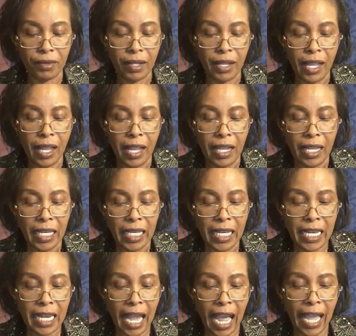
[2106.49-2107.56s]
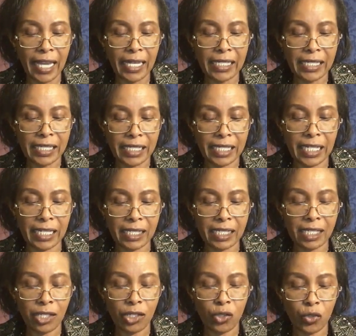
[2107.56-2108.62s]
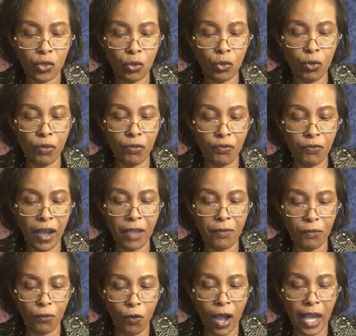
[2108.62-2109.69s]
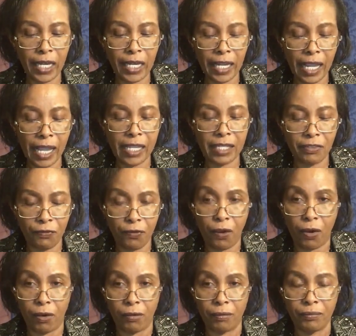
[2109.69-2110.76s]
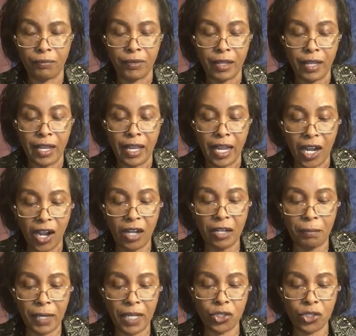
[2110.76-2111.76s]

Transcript: nine six two five one eight four. God bless you.